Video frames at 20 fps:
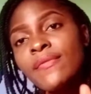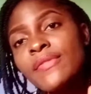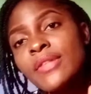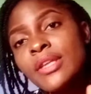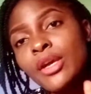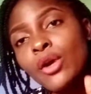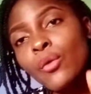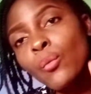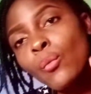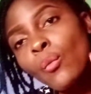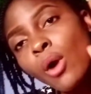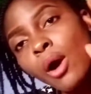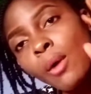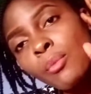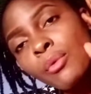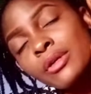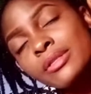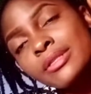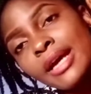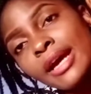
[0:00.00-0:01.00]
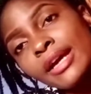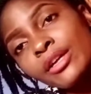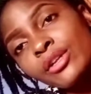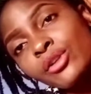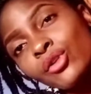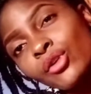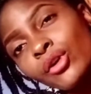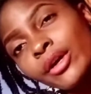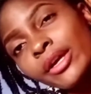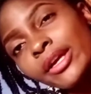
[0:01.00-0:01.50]
the warm water in
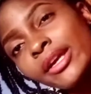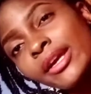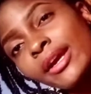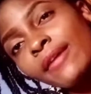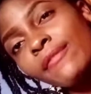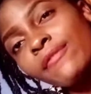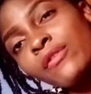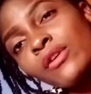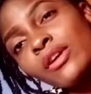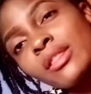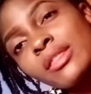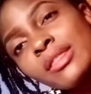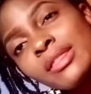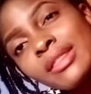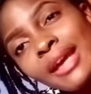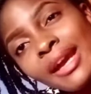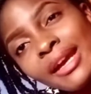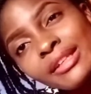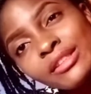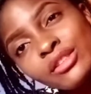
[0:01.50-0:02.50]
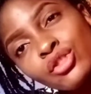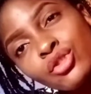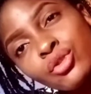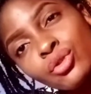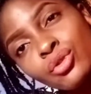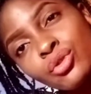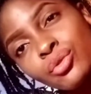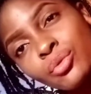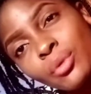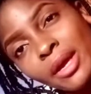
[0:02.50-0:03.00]
your ear for 10 to
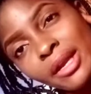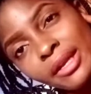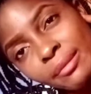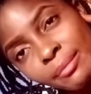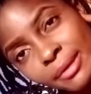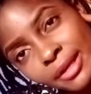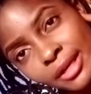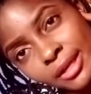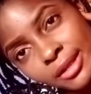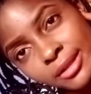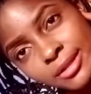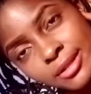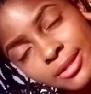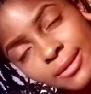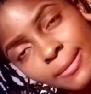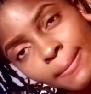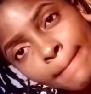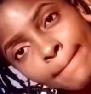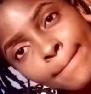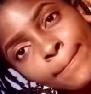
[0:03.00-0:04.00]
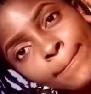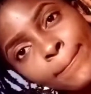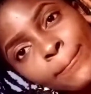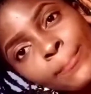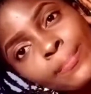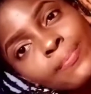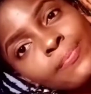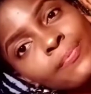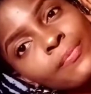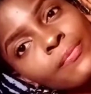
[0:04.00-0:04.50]
20 minutes.
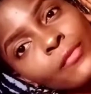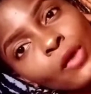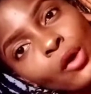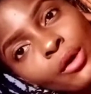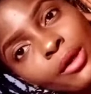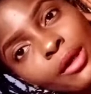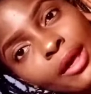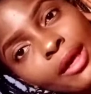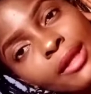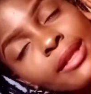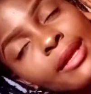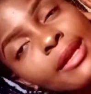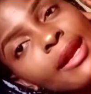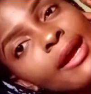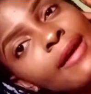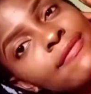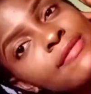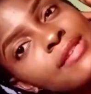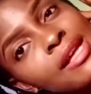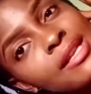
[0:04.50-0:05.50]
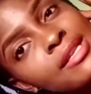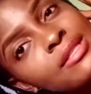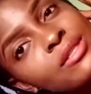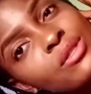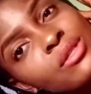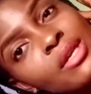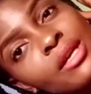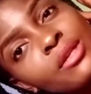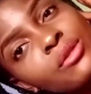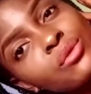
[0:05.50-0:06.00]
Okay, then after this
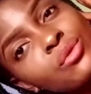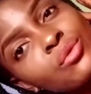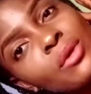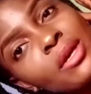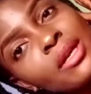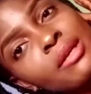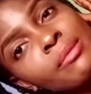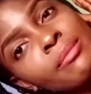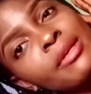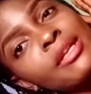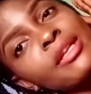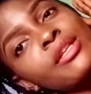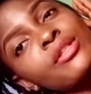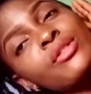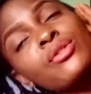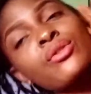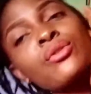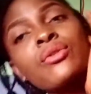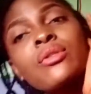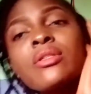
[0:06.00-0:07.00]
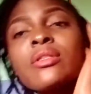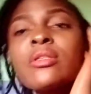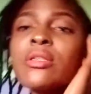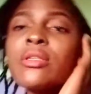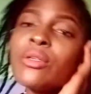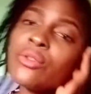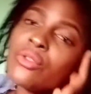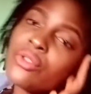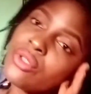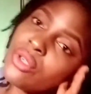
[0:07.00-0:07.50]
10 to 20 minutes, you
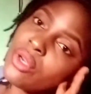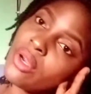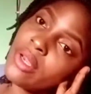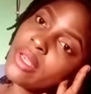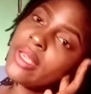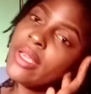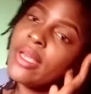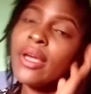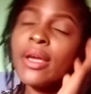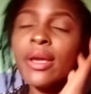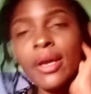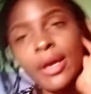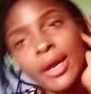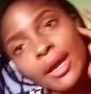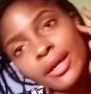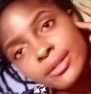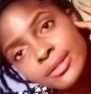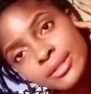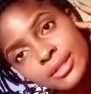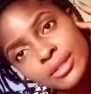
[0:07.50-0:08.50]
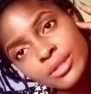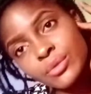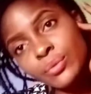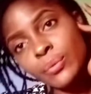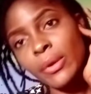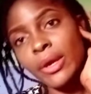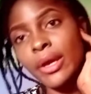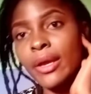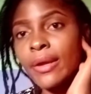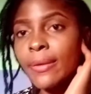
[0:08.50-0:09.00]
tilt your head this
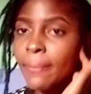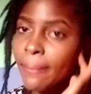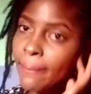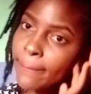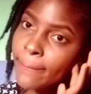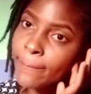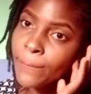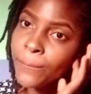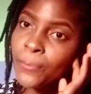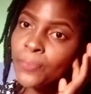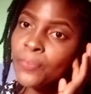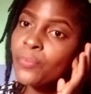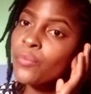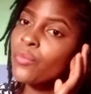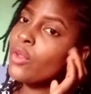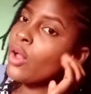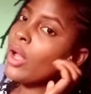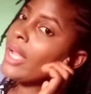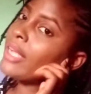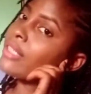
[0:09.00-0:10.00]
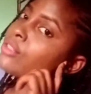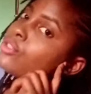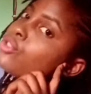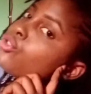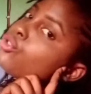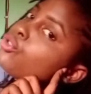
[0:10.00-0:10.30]
way and